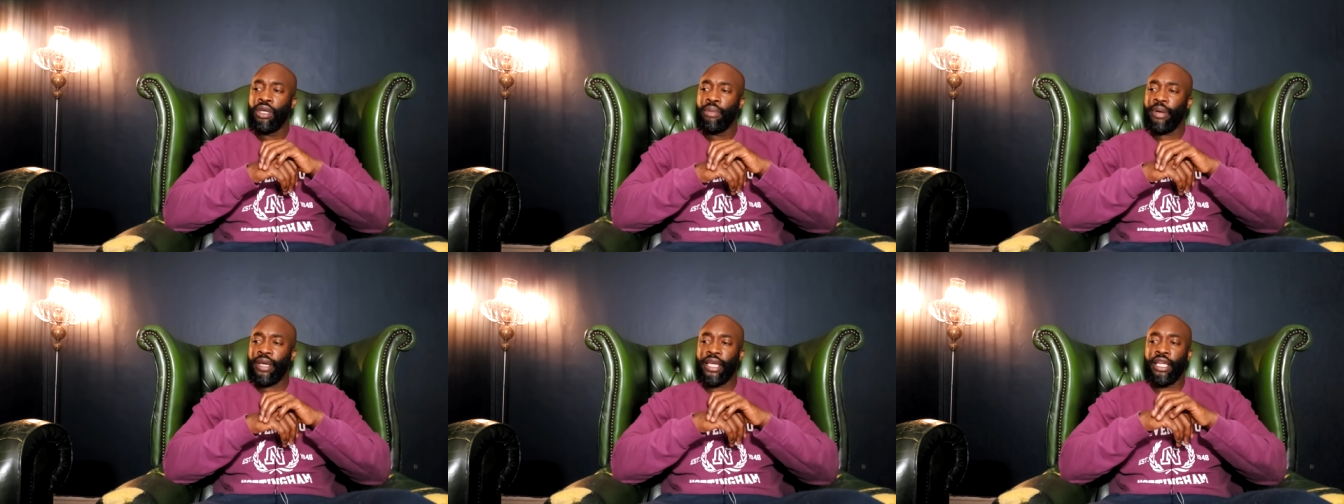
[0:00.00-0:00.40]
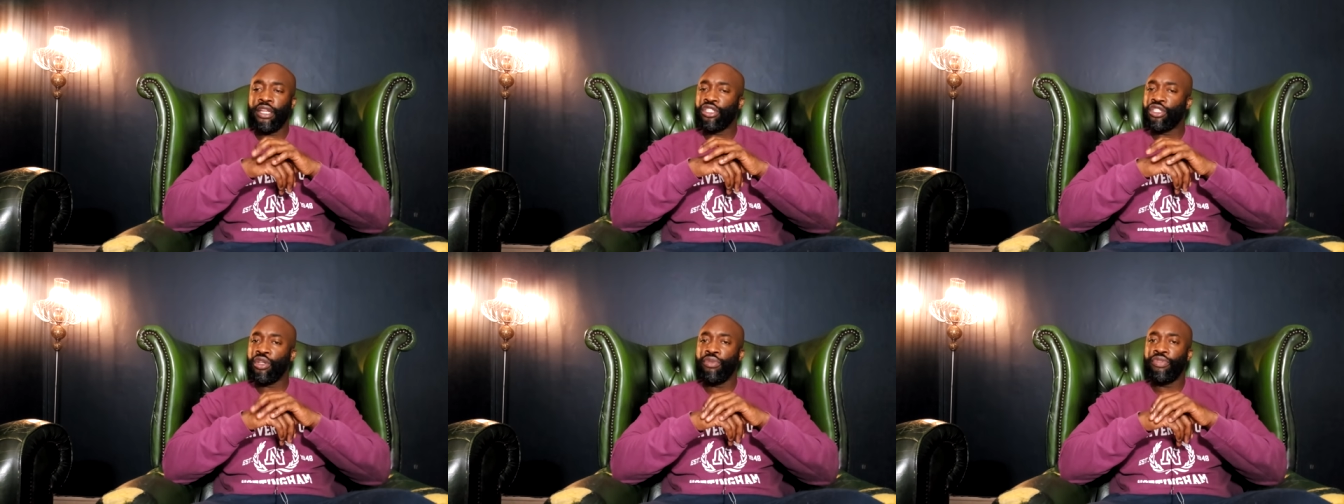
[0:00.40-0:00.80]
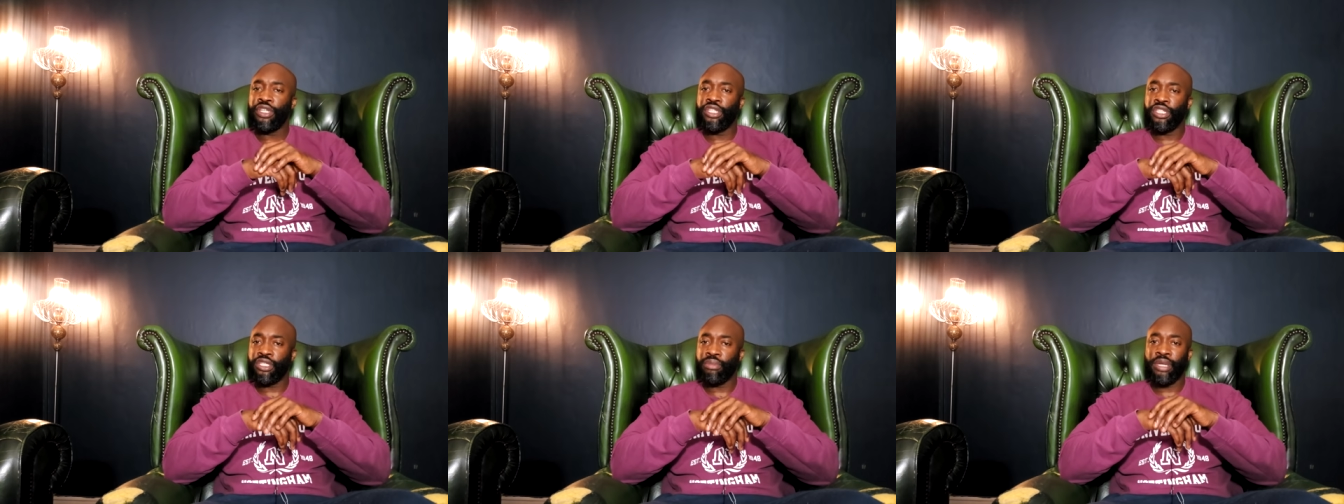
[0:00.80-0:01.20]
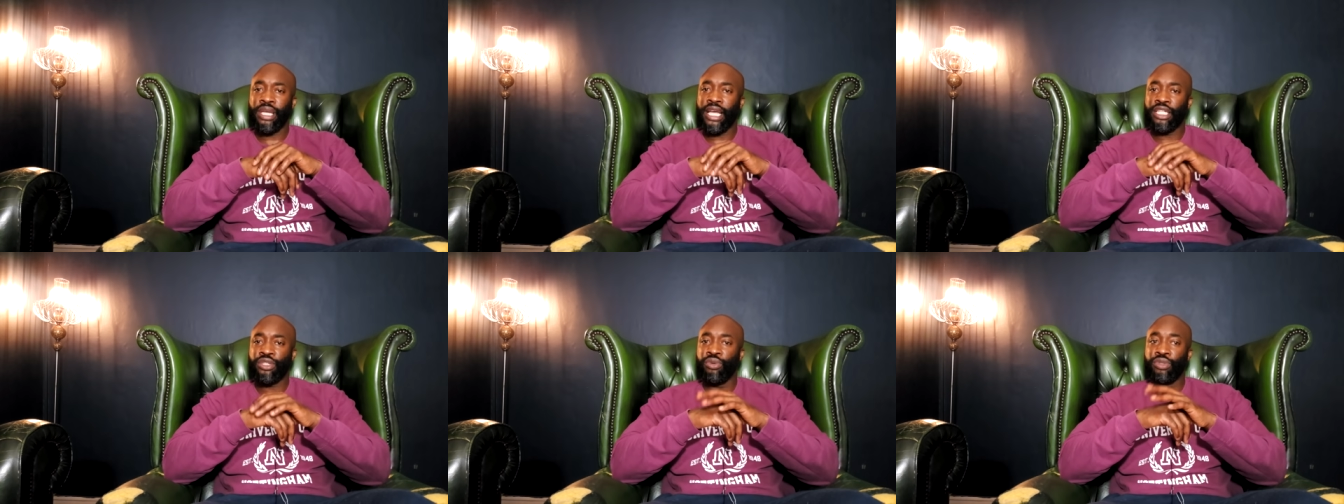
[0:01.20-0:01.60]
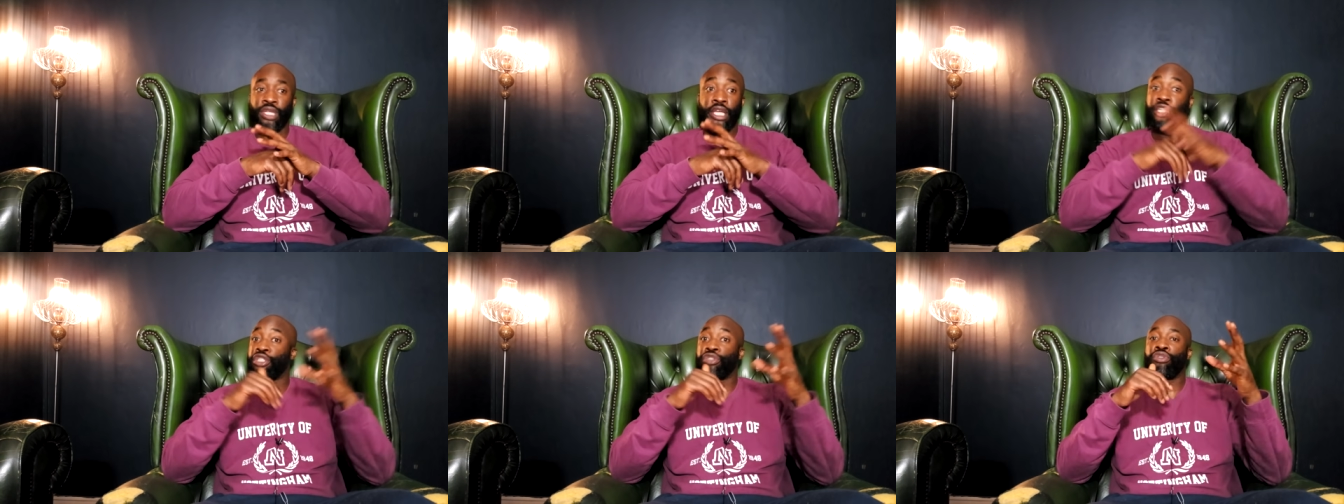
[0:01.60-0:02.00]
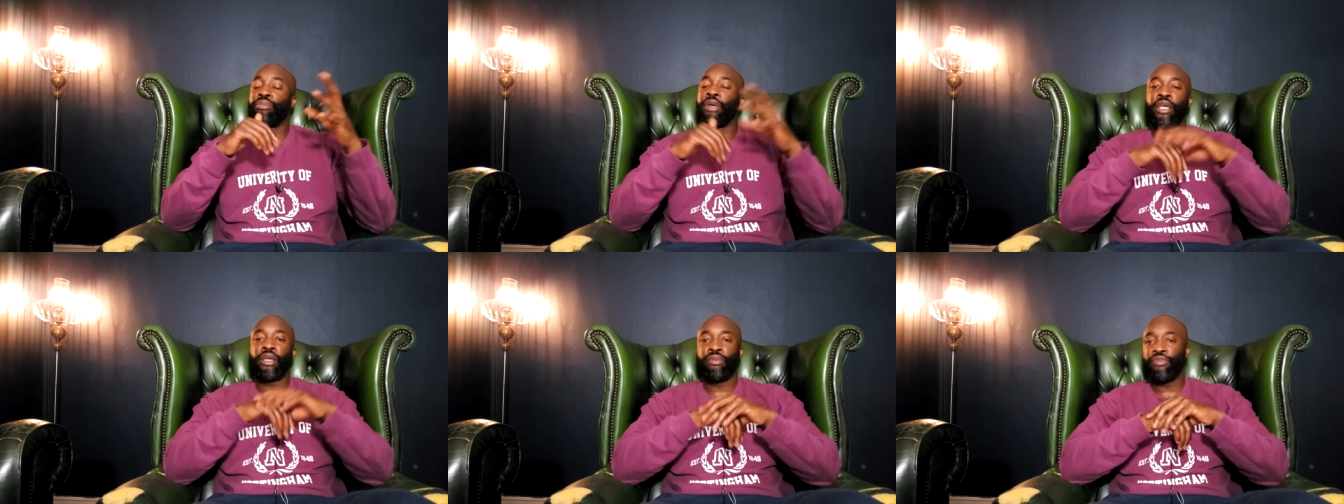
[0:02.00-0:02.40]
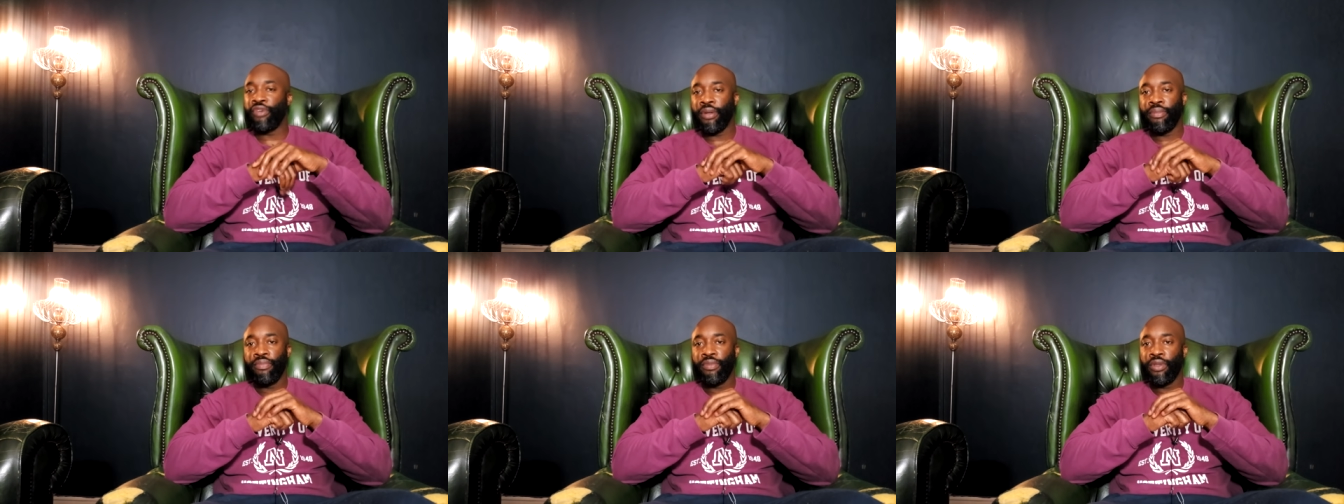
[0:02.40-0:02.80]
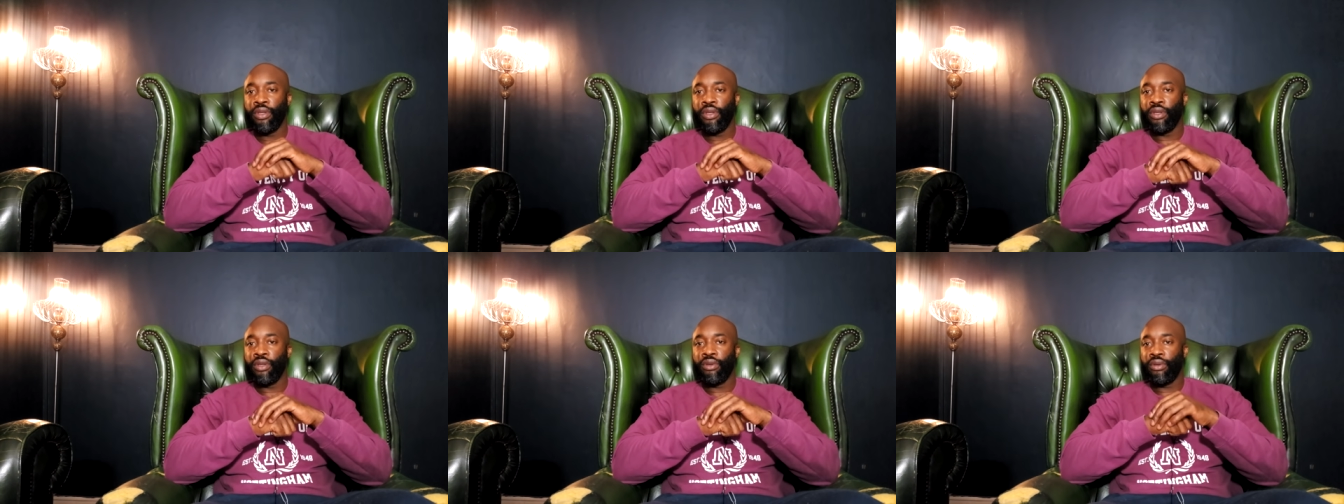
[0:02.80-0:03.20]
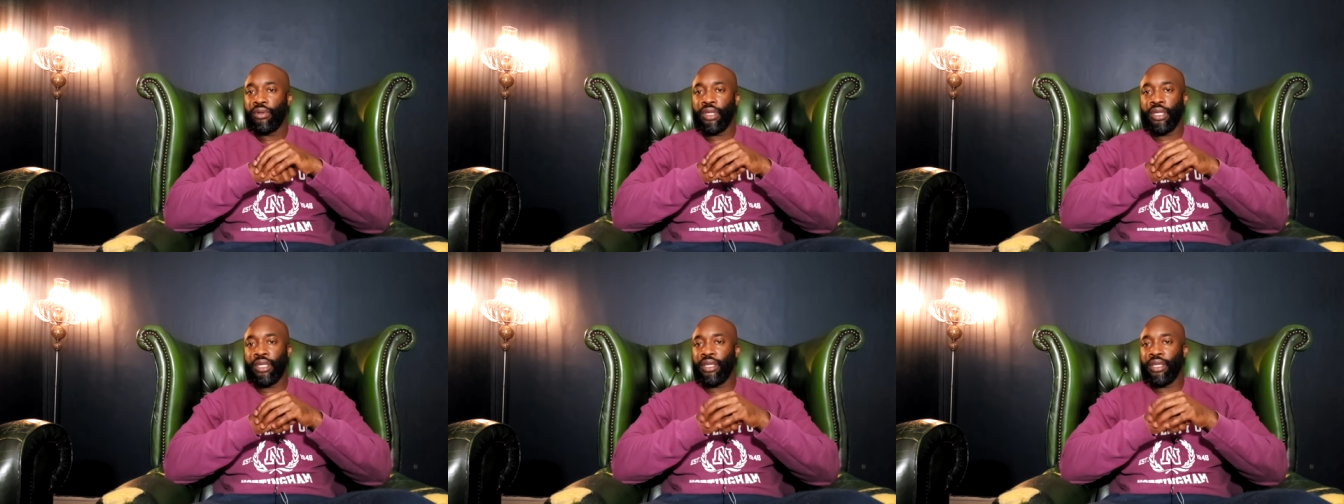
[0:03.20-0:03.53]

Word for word: but again, I just don't think Jessica McCaskill is a history-making fight. It,